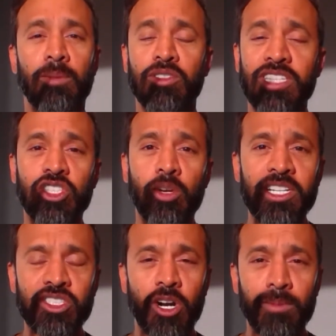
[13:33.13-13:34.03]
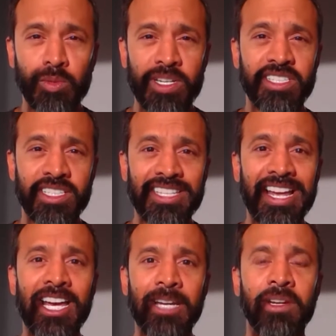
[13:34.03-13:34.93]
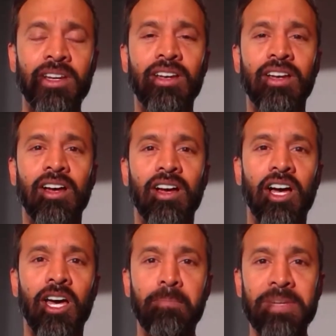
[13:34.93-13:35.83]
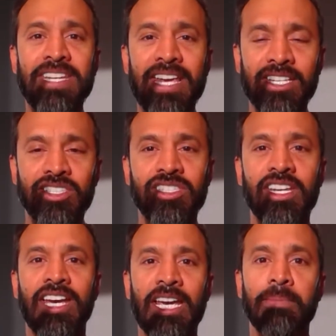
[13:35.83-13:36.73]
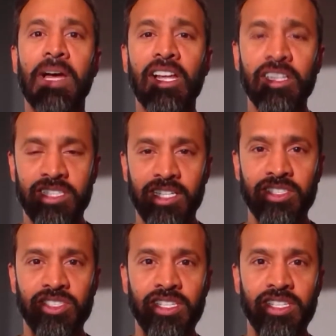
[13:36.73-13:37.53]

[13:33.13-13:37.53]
You see so many startups wasting time on BS and politics